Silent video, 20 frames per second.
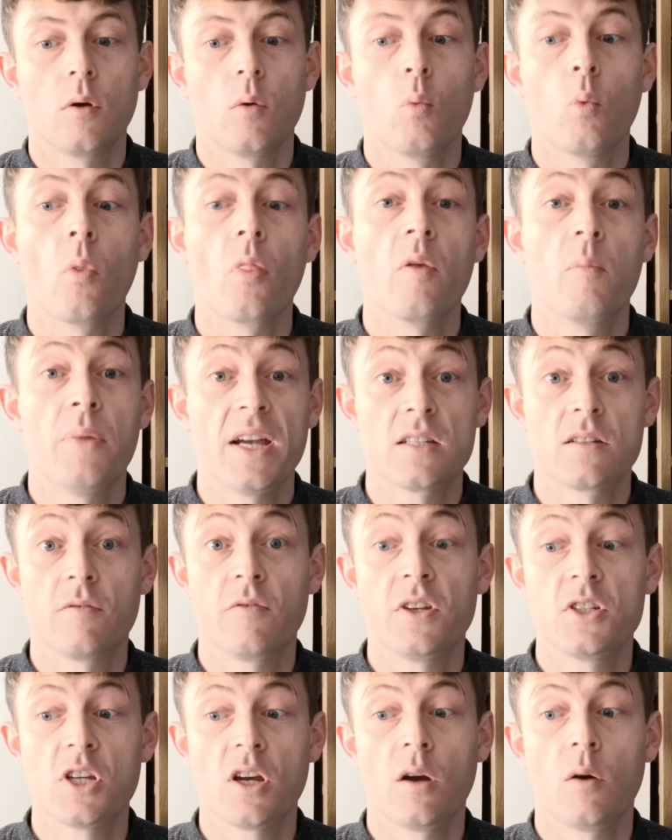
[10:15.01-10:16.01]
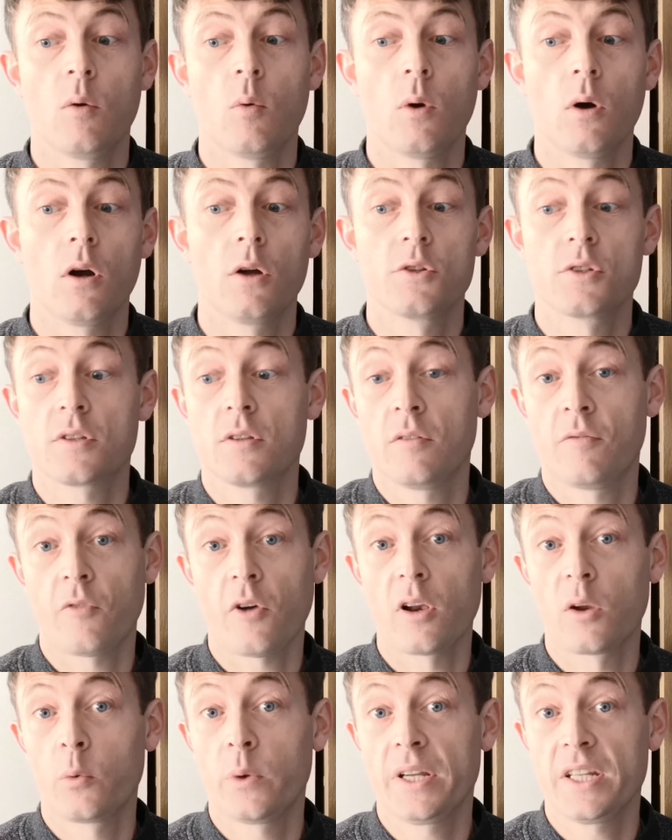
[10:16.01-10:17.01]
won the Best Video Awards the
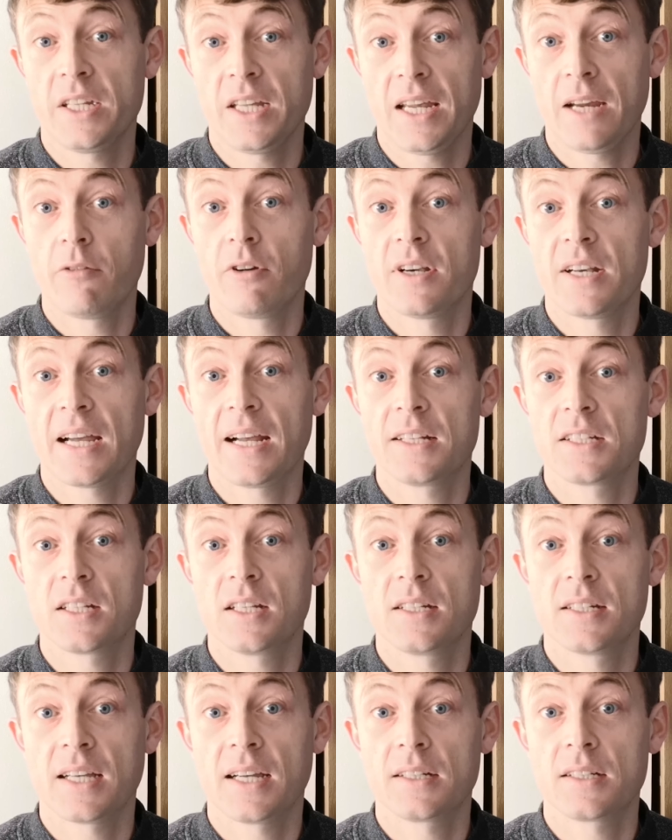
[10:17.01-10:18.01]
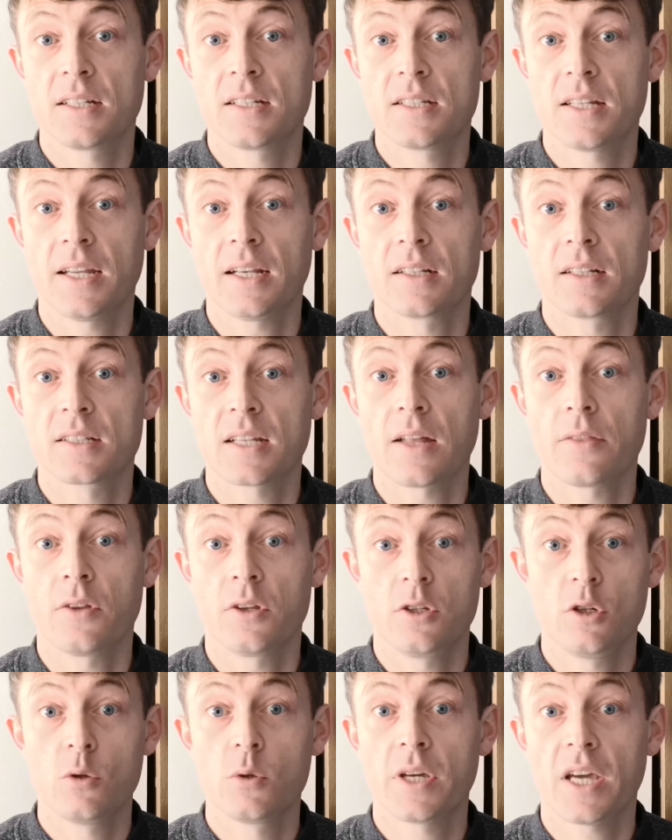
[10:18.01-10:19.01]
following year in 1996 at
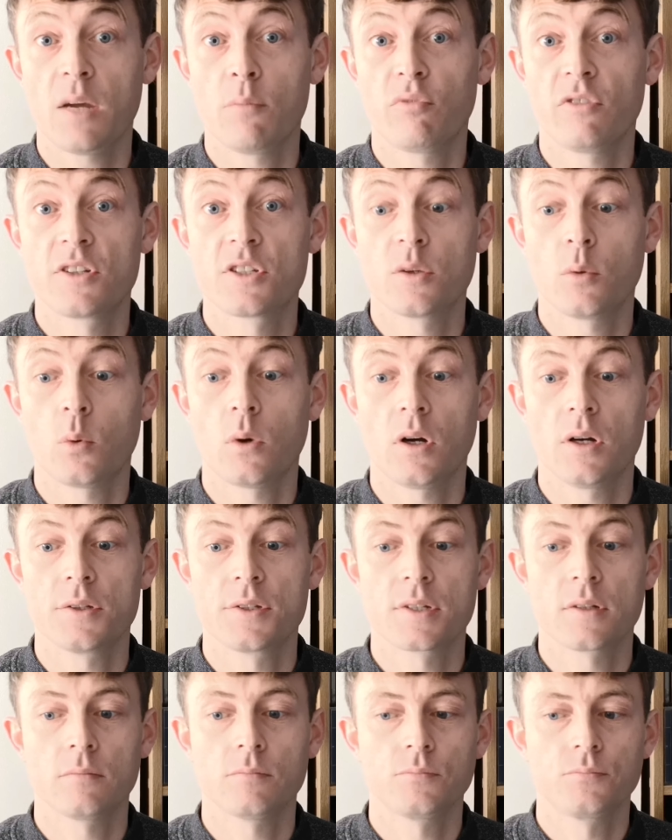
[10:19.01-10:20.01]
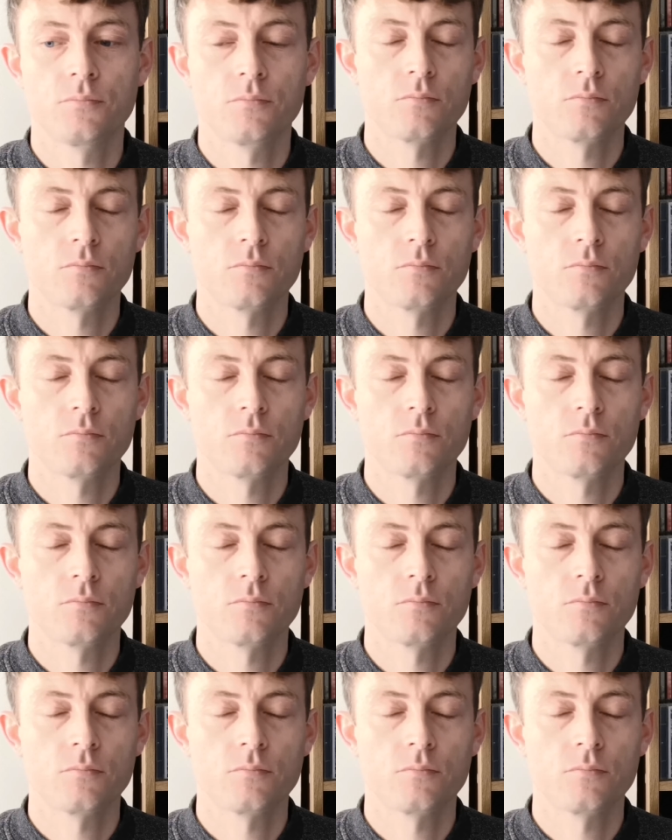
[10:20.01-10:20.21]
the UK Brit Awards.